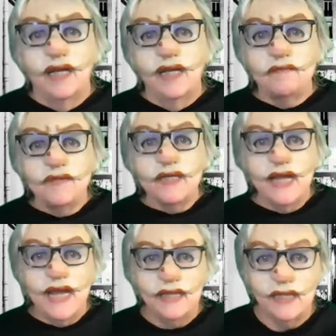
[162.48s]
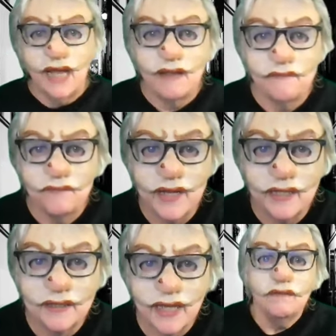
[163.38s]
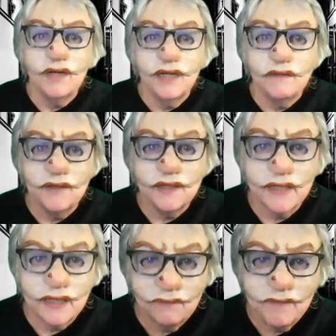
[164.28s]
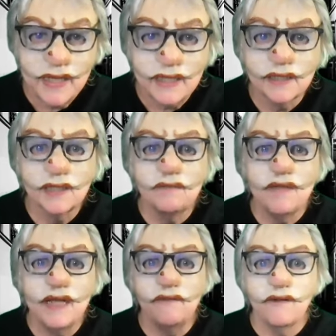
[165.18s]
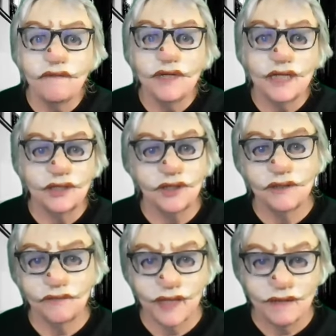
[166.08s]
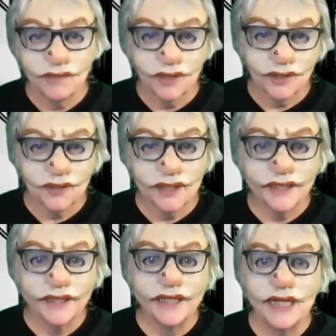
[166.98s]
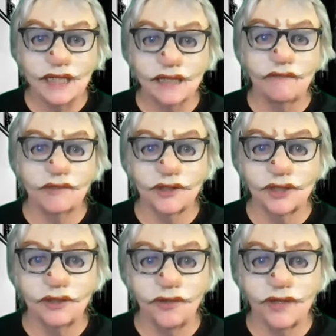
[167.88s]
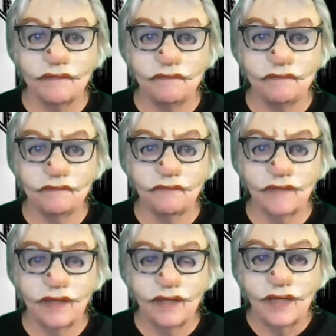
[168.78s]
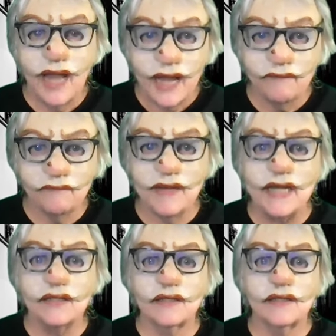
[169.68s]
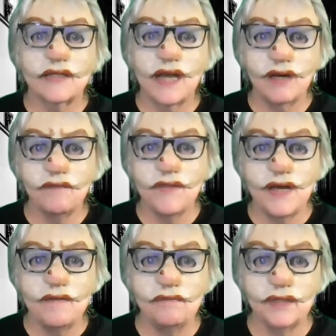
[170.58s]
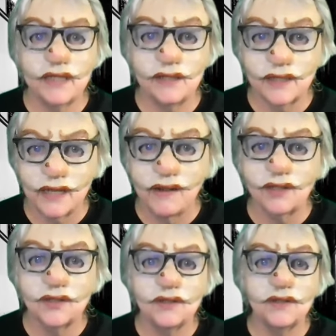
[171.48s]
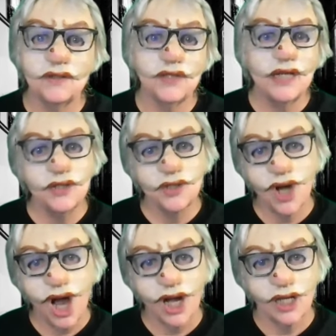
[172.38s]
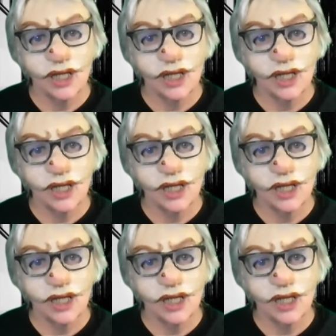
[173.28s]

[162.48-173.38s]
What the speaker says: It began life as one of a set of masks made for a production of Gamma Gurton's Needle for children. Half masks to help them play their characters and talk.